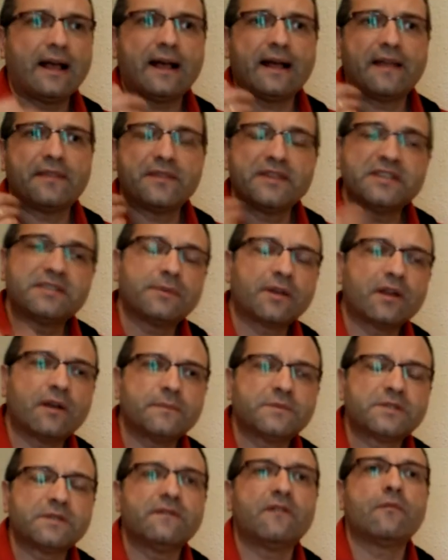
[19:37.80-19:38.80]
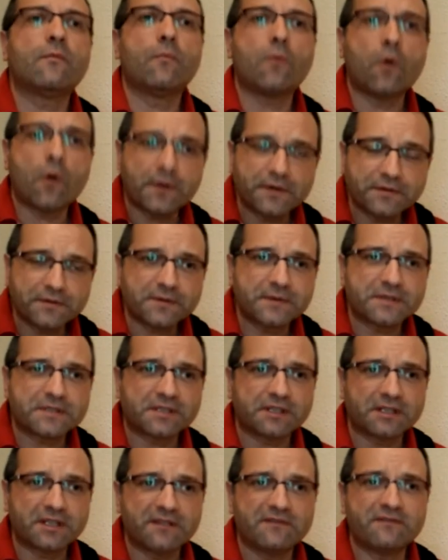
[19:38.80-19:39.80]
And this becomes even more
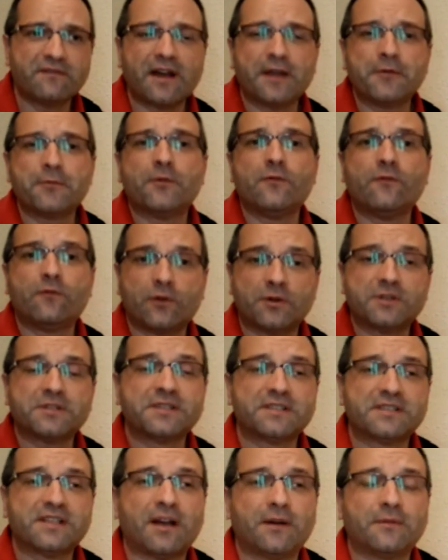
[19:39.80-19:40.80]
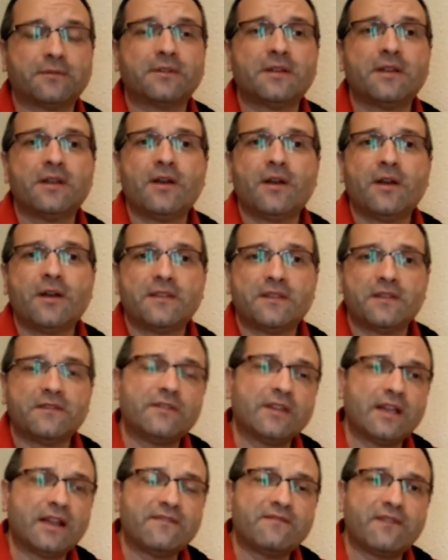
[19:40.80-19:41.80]
interesting if I reverse the sound.
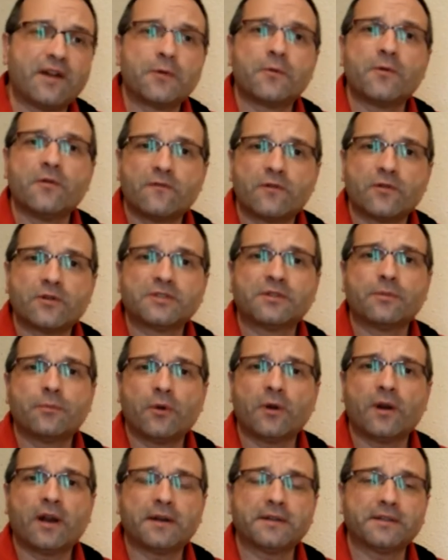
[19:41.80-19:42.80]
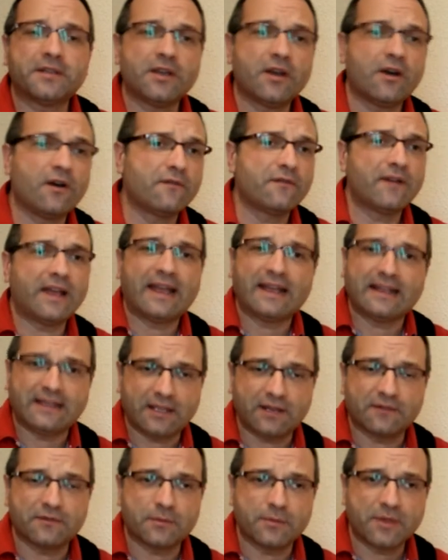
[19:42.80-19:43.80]
If I reverse the polarity of
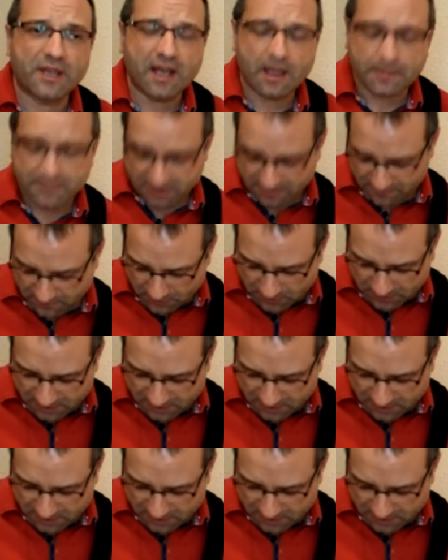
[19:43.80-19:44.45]
any of the pickups. For